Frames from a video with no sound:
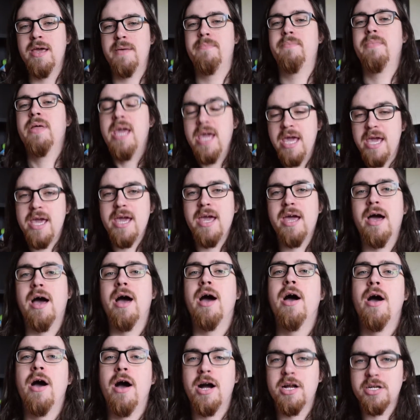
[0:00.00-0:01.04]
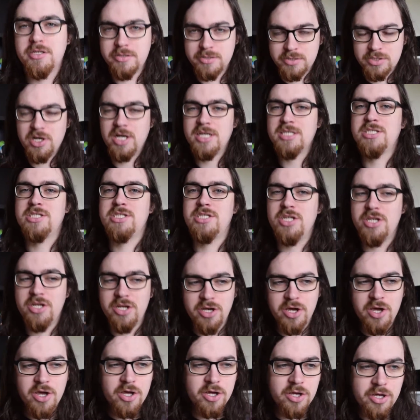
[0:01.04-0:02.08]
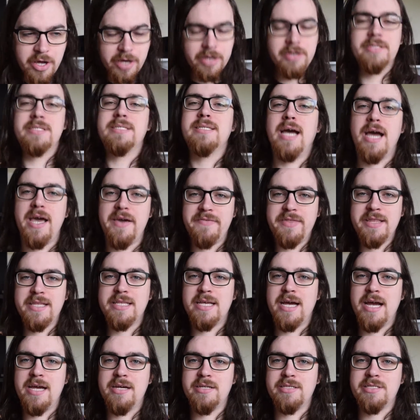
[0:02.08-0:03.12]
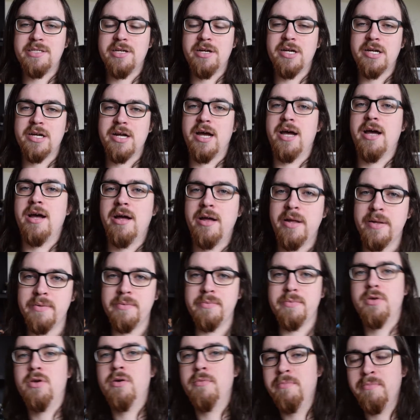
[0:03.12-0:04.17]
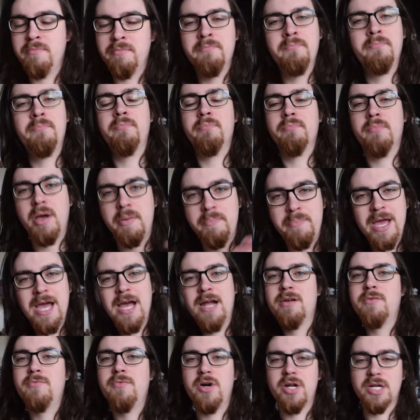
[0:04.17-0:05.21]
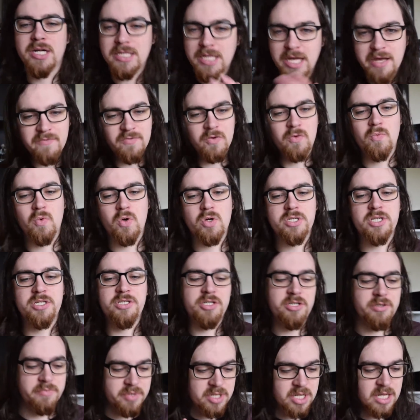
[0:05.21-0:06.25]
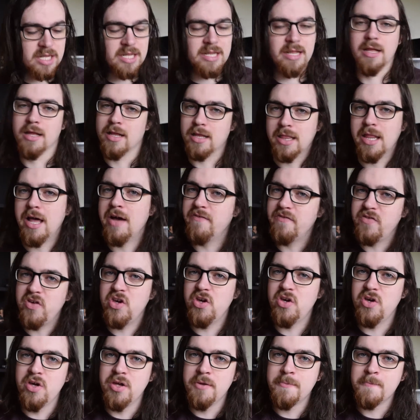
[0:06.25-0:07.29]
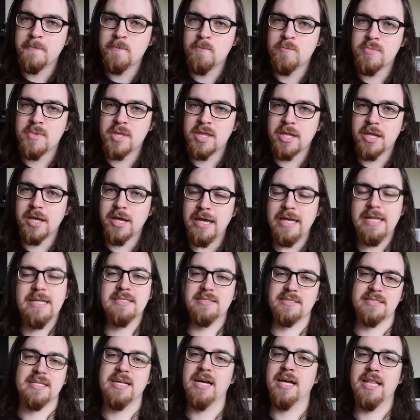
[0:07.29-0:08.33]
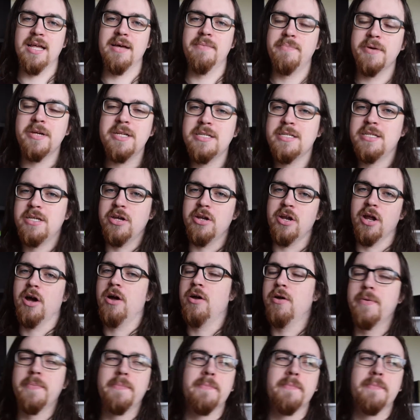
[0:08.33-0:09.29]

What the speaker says: Here, I trust you. Go save the day, Ahsoka. You're my Padawan. I never wanted you, but I love you. He doesn't say that, but you know.